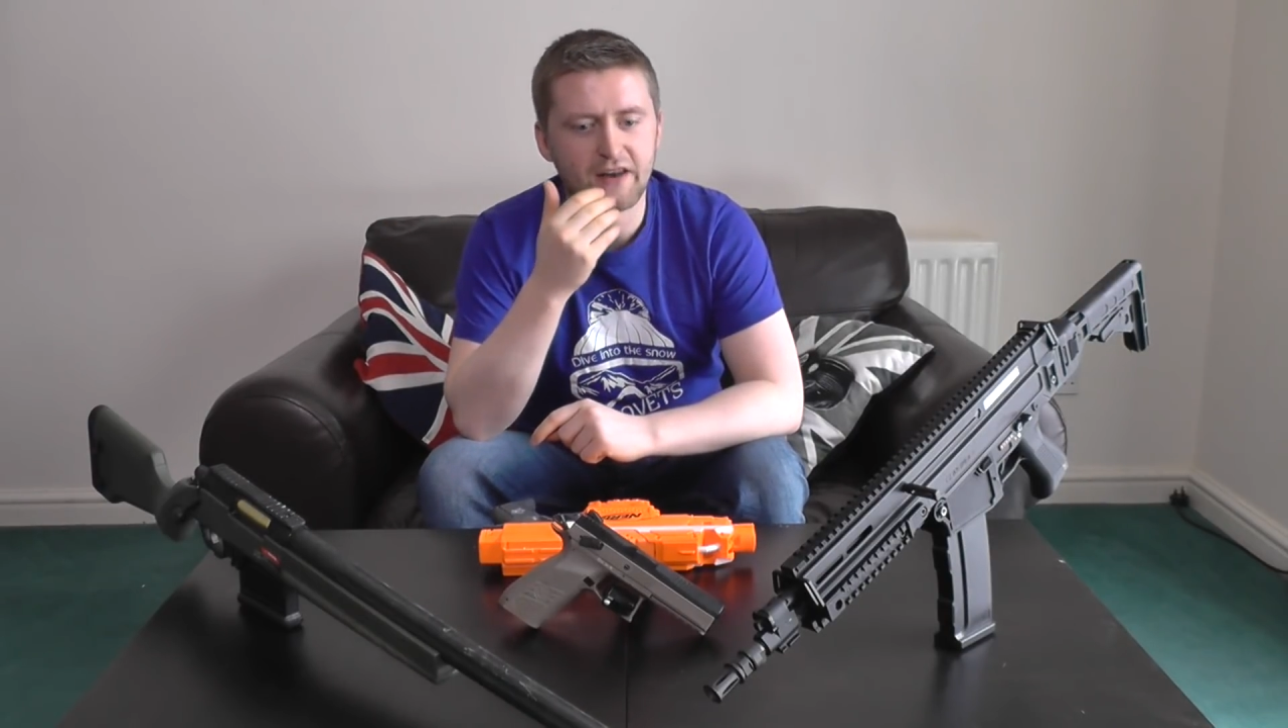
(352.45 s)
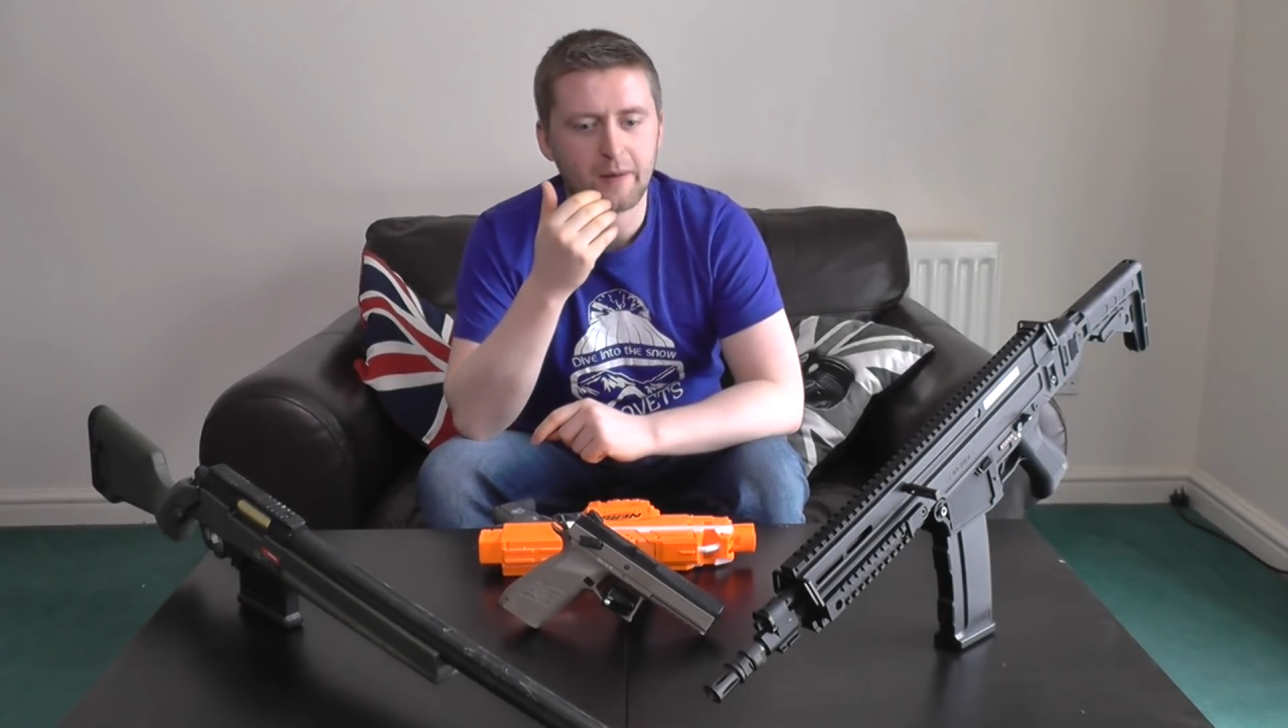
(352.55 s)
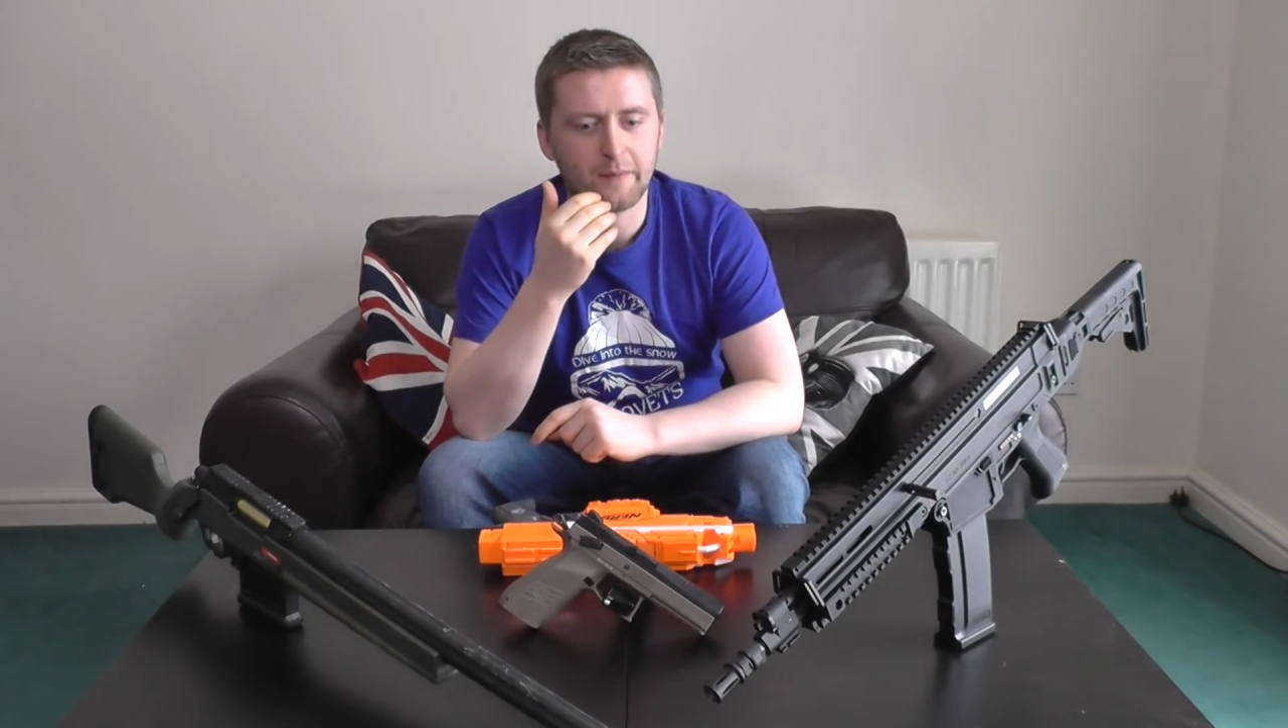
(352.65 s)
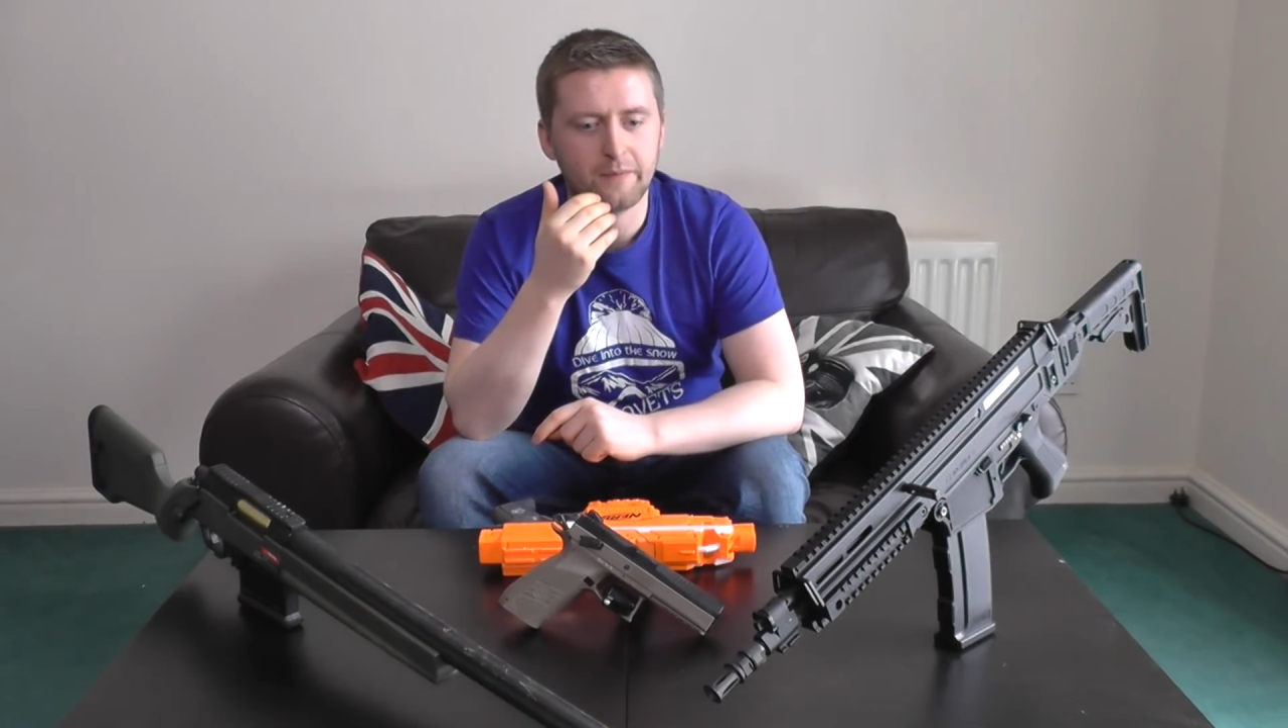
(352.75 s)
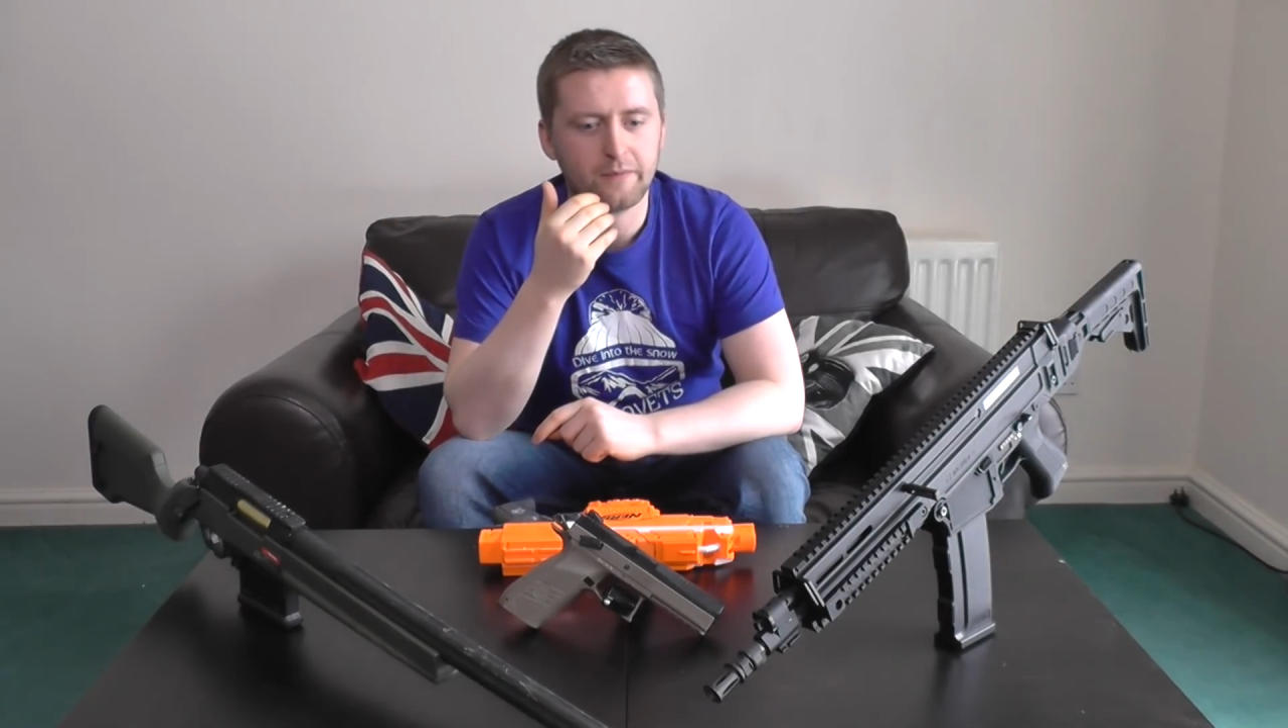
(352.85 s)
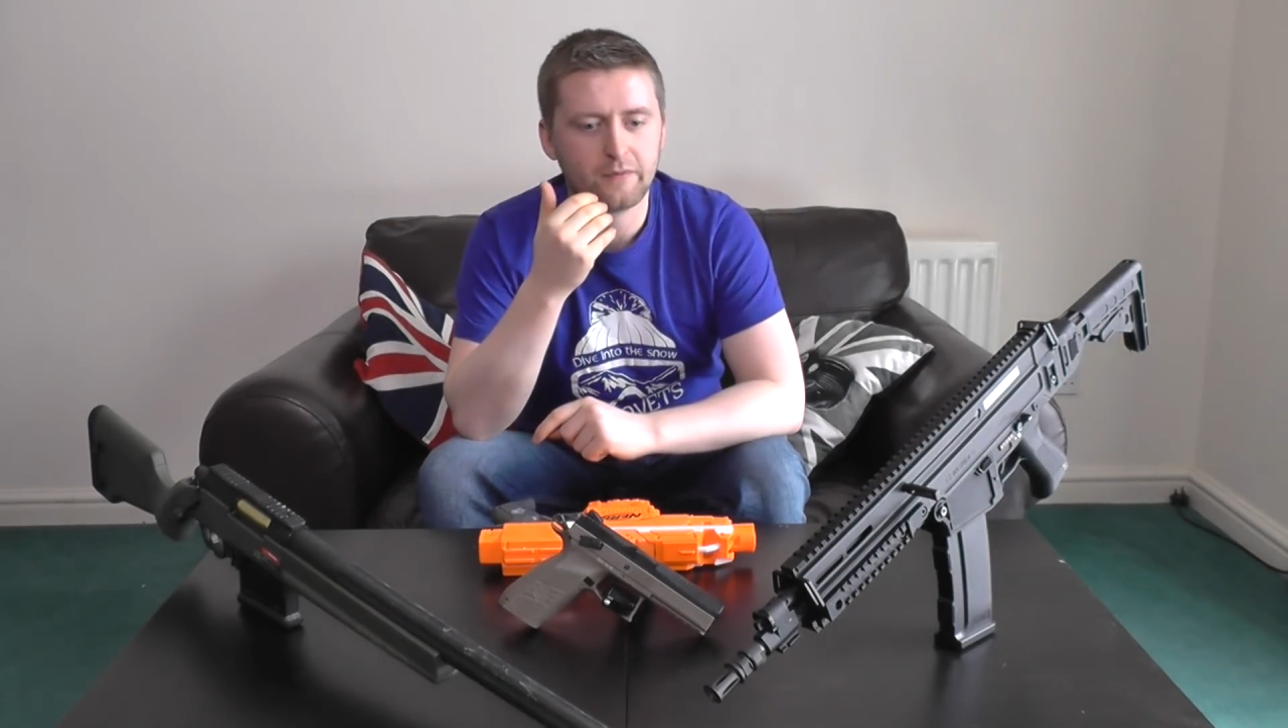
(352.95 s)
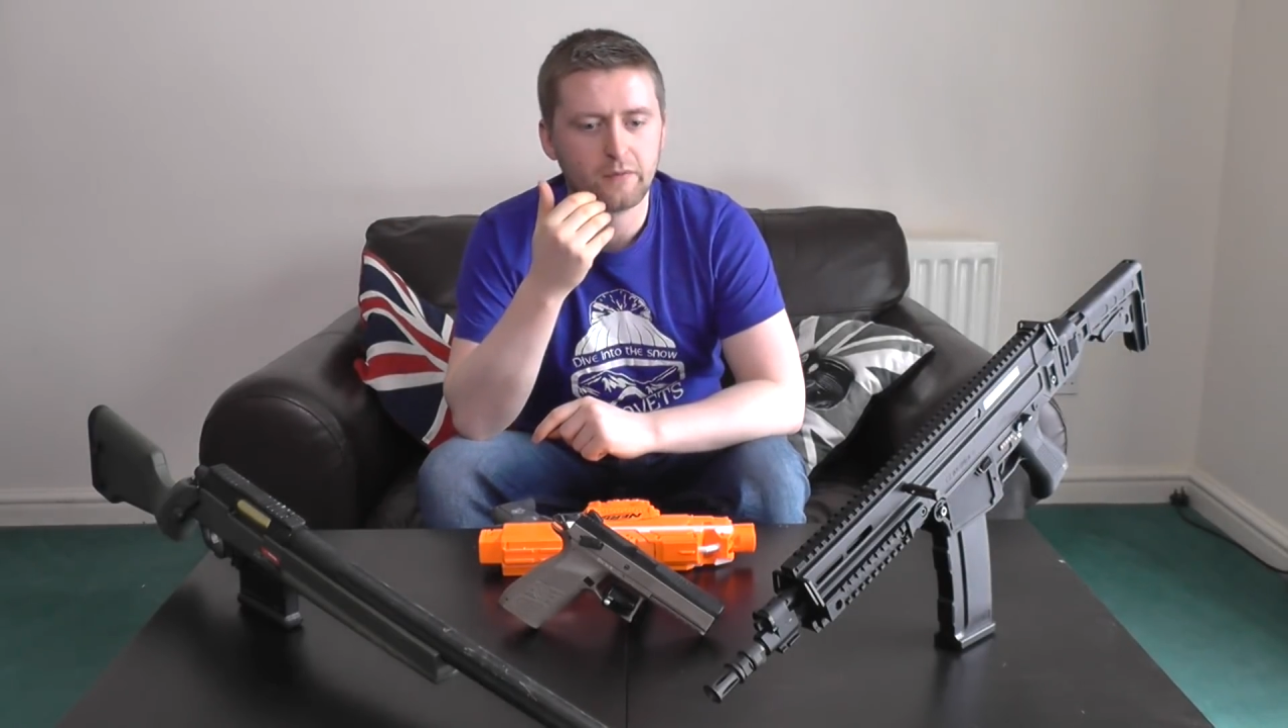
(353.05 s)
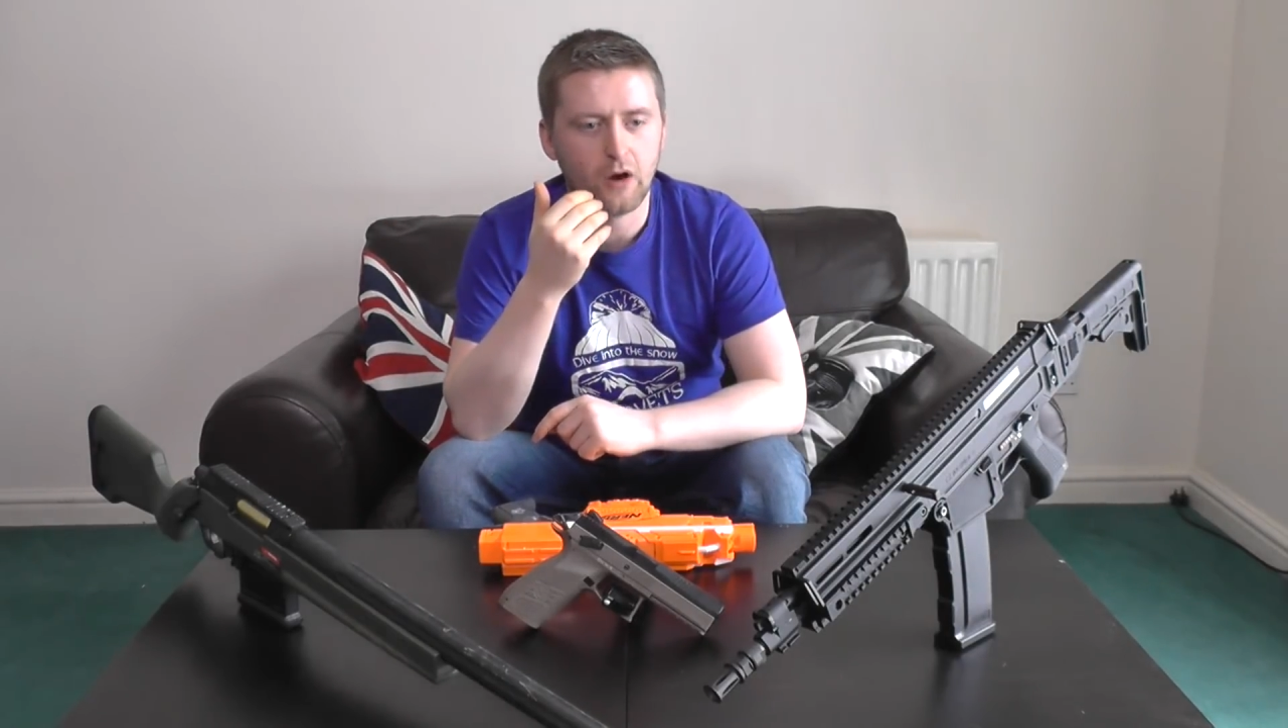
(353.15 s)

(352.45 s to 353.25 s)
then I'm